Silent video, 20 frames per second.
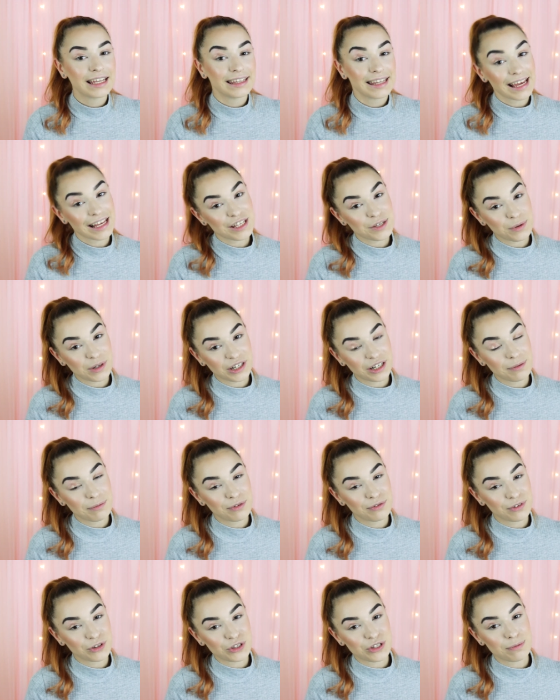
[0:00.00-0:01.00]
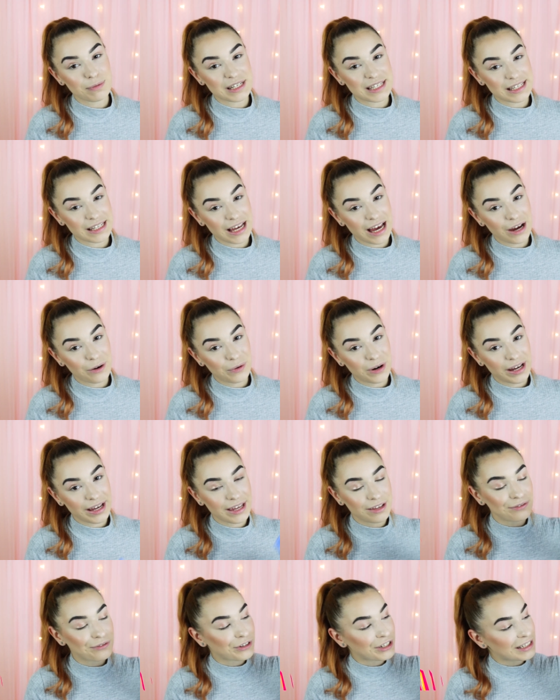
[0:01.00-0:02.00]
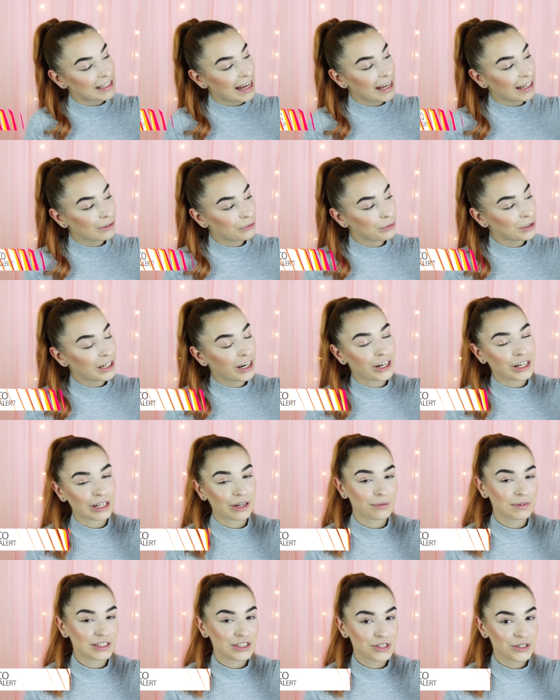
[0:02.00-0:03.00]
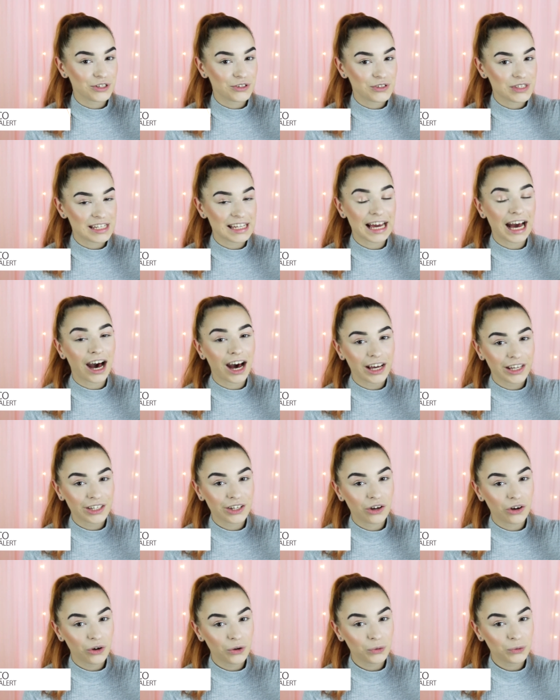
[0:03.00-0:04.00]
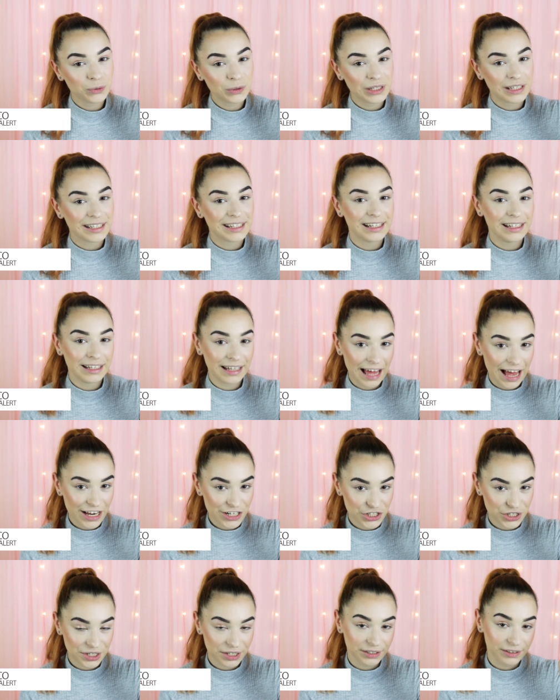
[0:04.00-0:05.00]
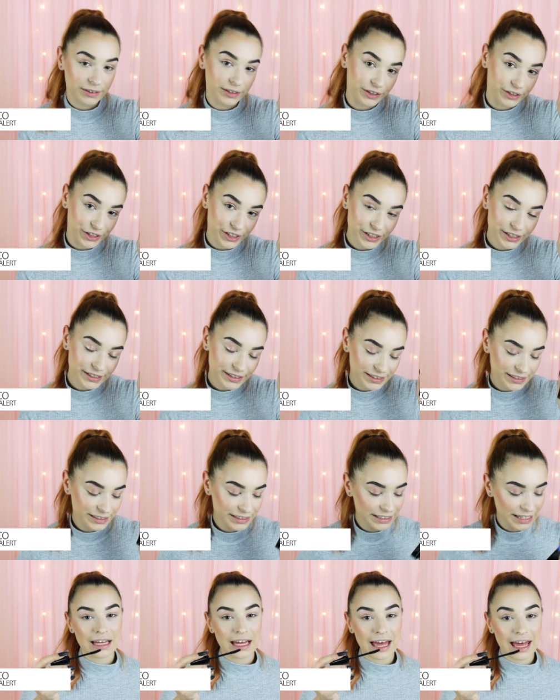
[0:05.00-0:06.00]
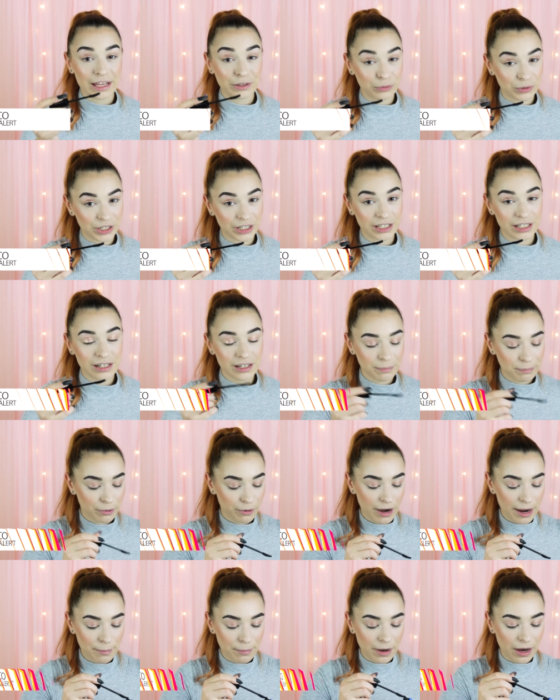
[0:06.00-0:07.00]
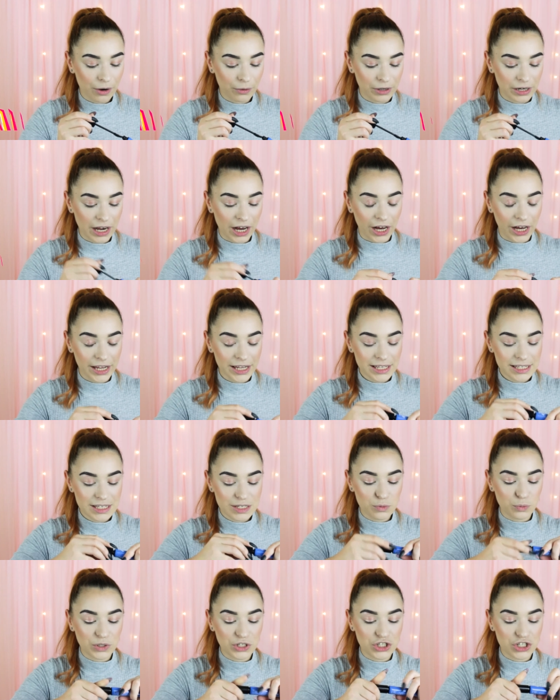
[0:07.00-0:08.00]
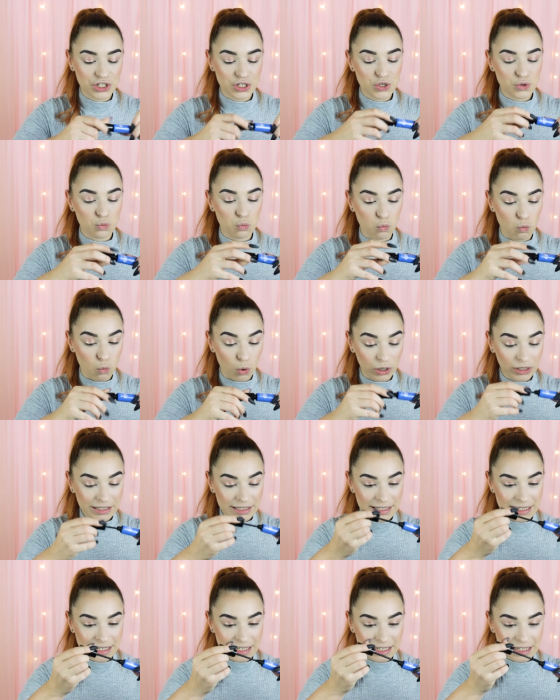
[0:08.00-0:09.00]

Next, we're going to move on to mascara, and for that we are going to use the Eyeco Lash Alert. And we're going to prep our eyes with just one